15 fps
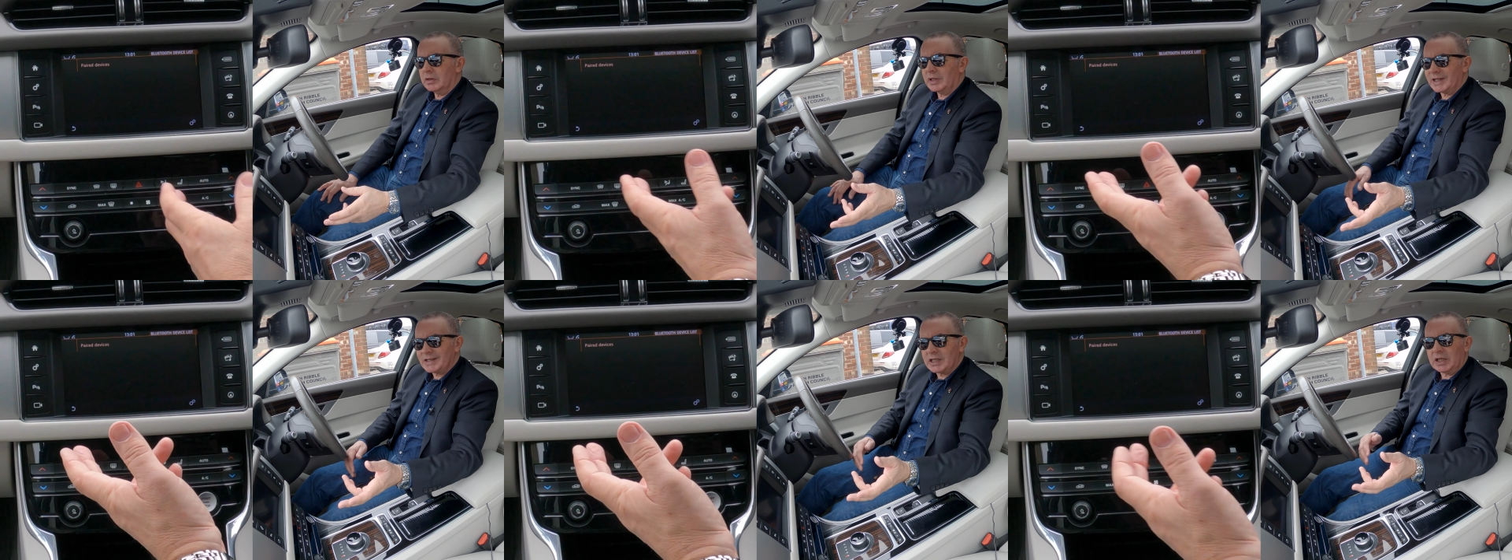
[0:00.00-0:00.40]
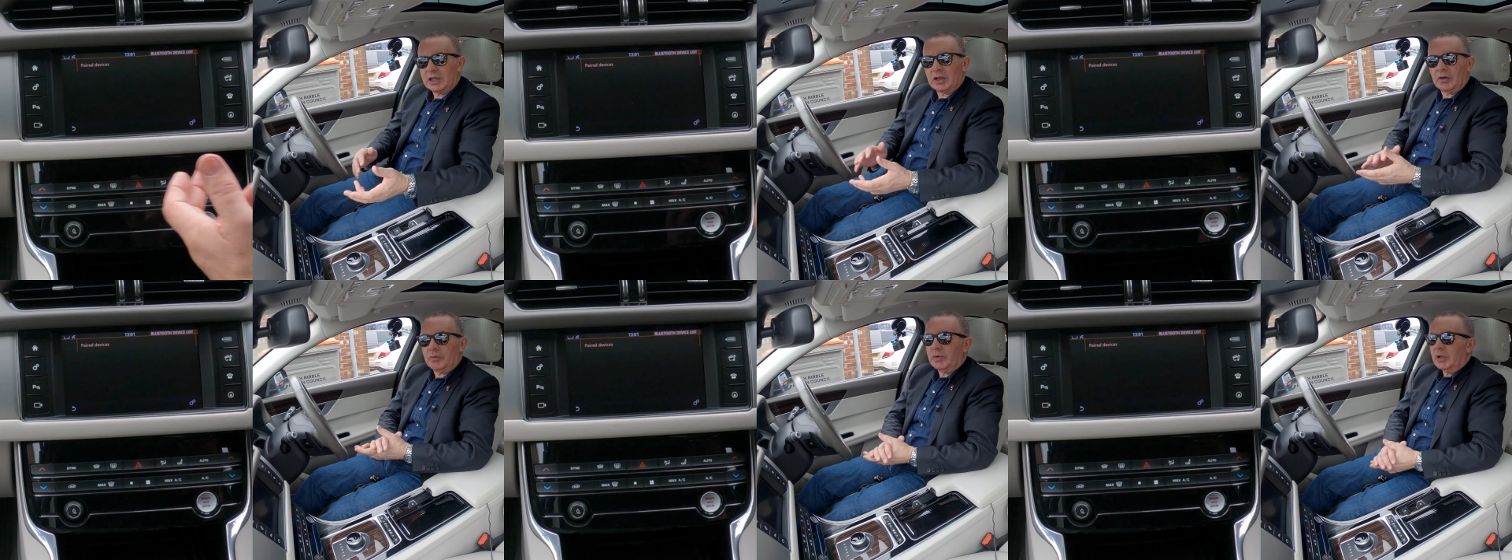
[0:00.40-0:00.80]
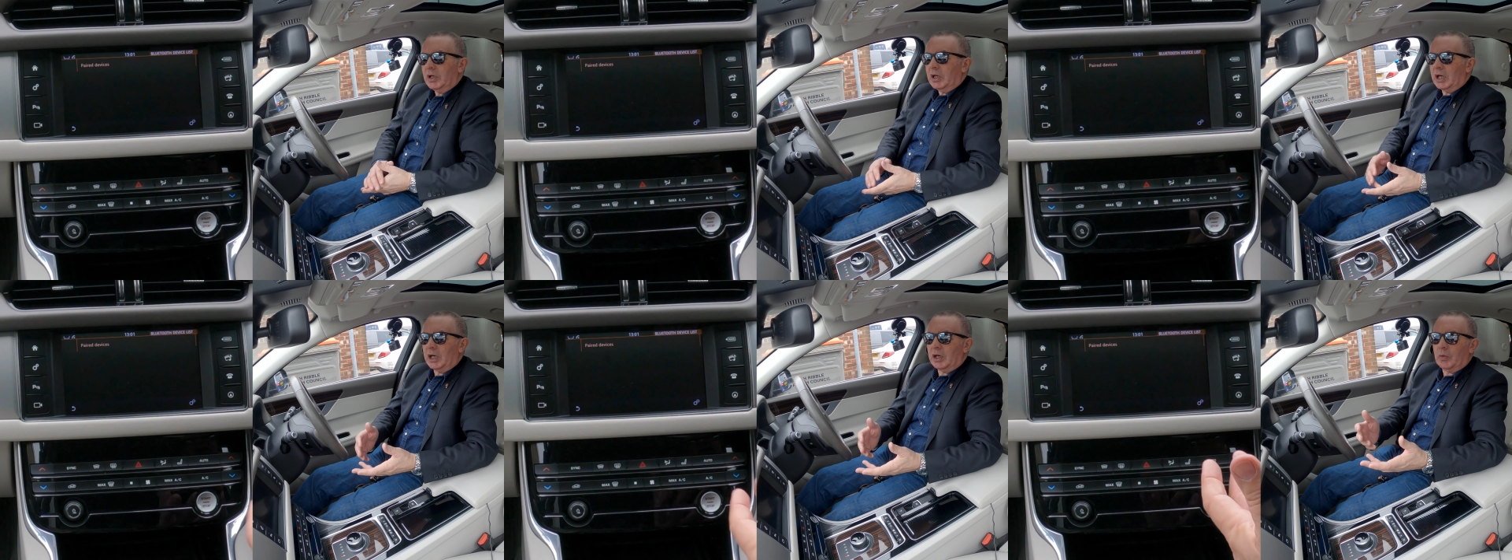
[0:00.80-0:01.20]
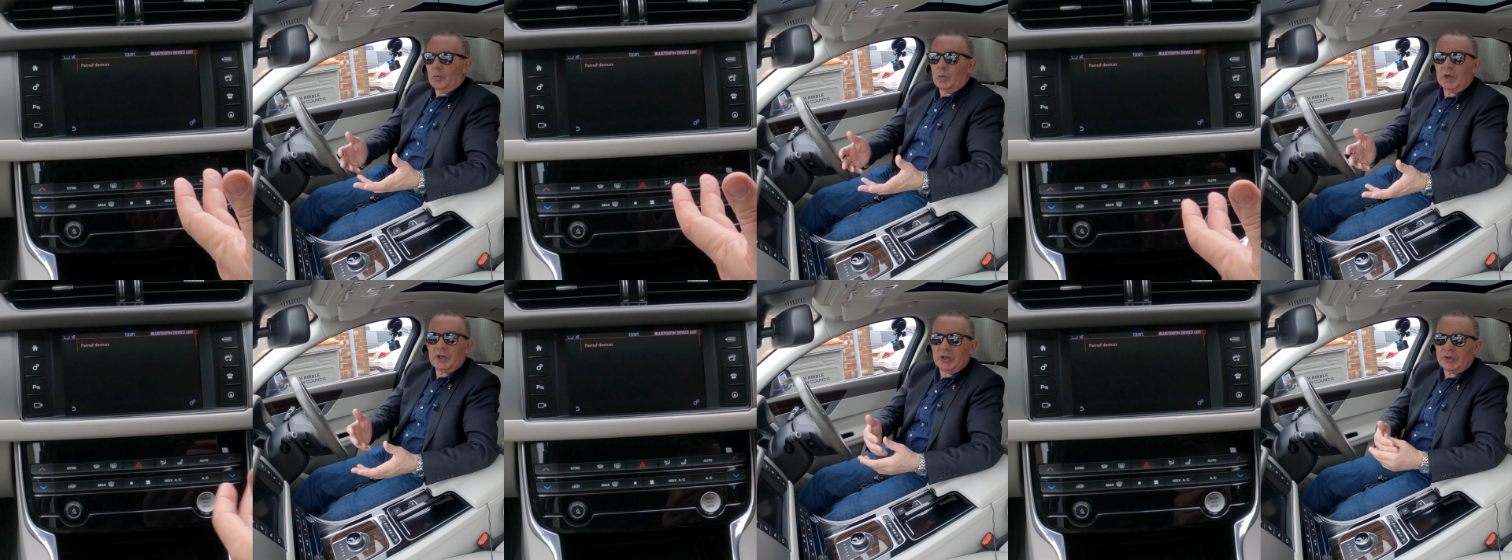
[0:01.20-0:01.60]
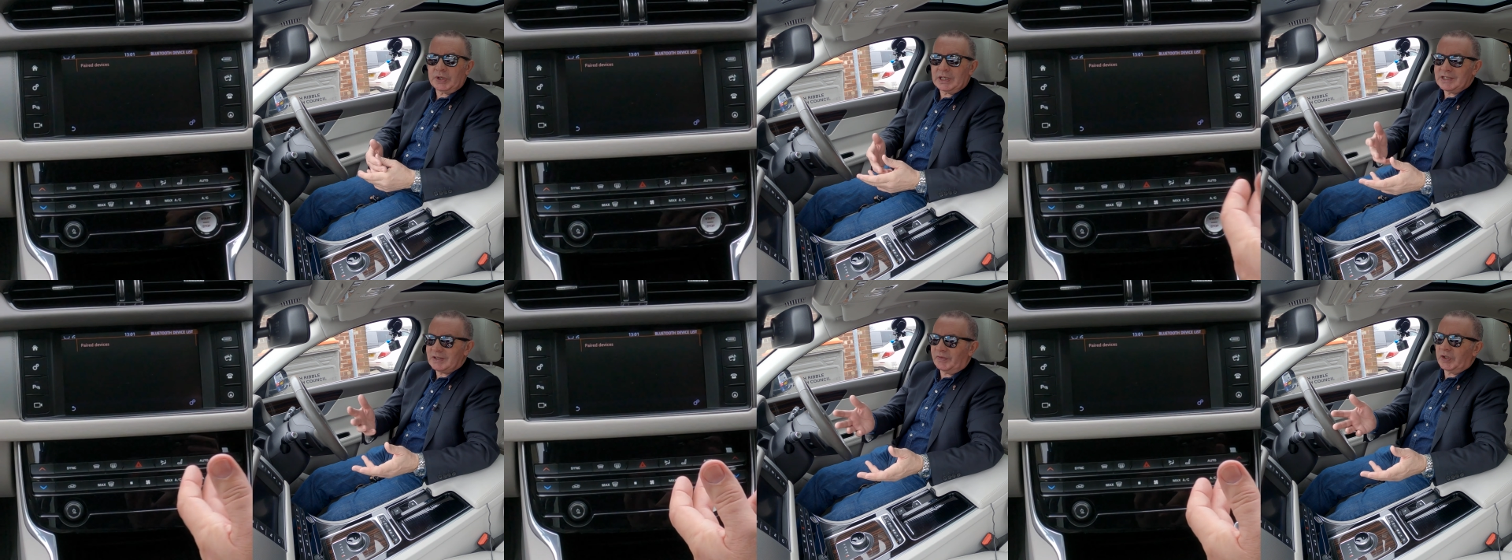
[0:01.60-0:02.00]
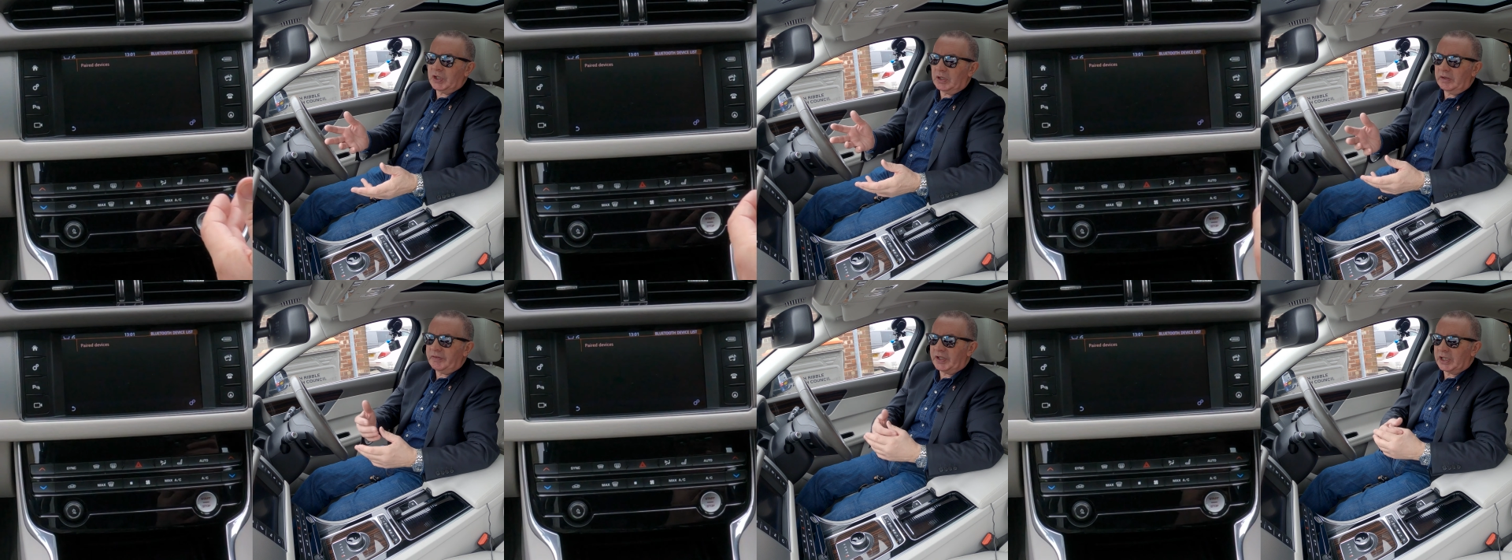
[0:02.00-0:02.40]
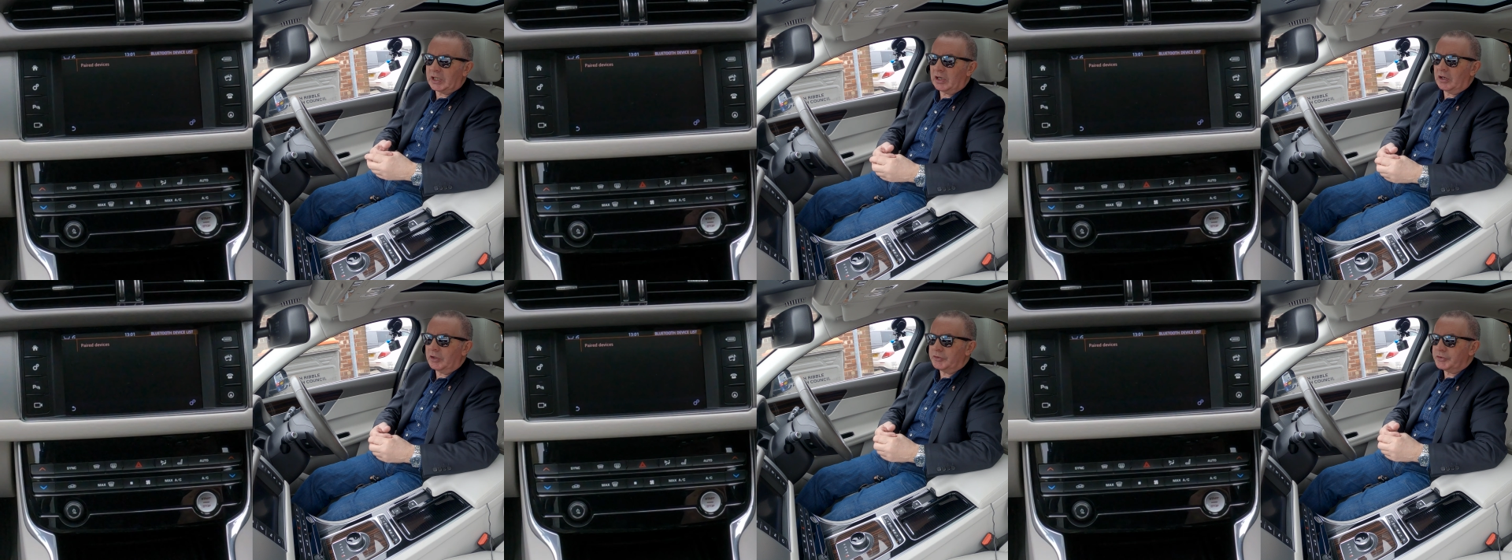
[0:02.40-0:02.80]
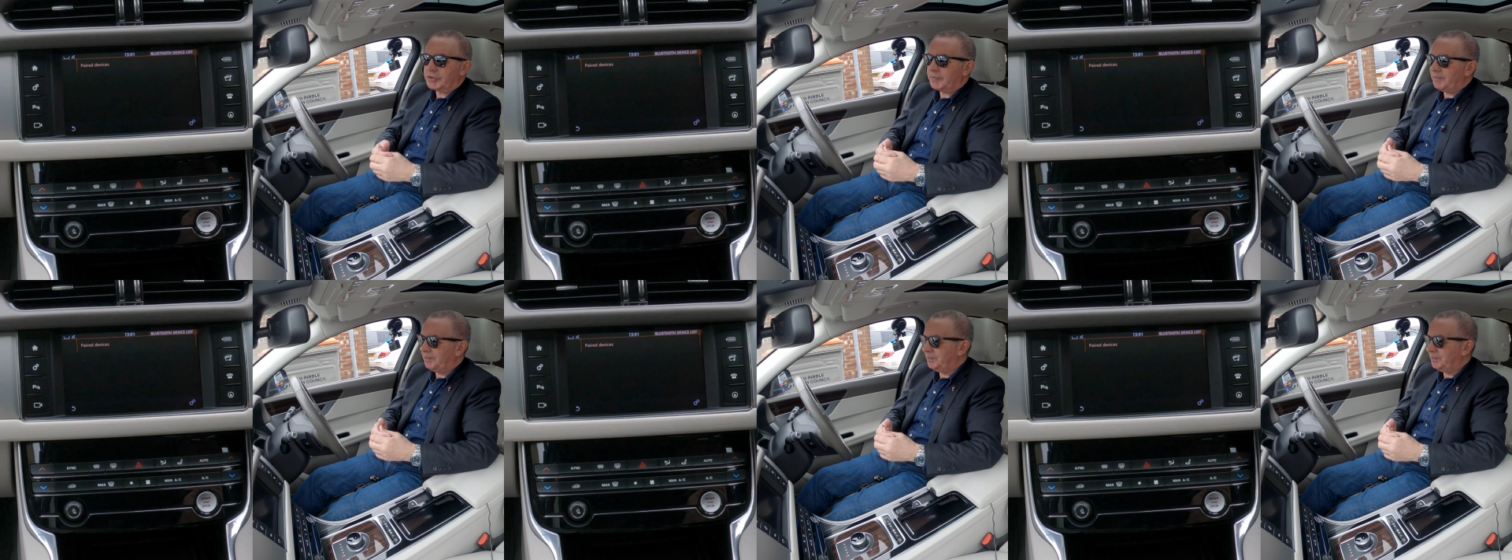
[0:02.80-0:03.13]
That's it gone. Uh, one of the things, if you, if you can't